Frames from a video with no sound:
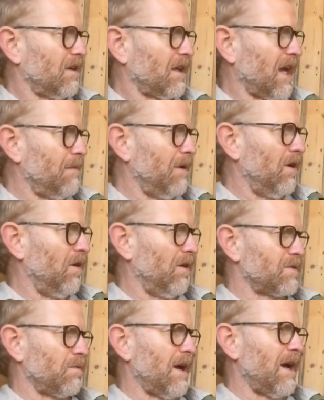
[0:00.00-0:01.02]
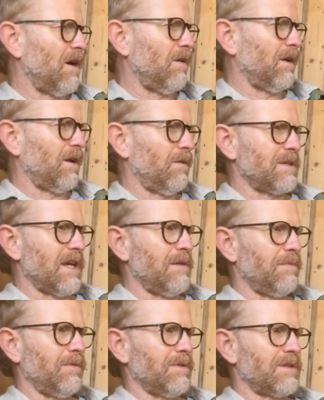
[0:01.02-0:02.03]
know, came along as well. And I was
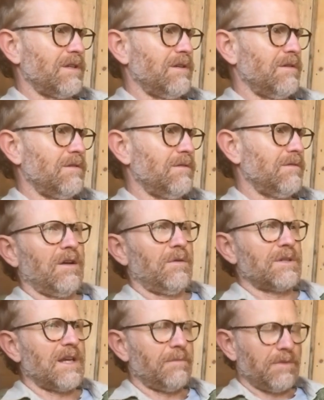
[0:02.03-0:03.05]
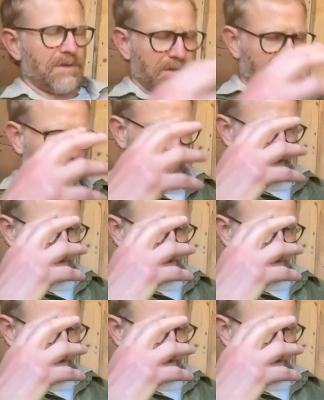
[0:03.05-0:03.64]
able to, I was able to really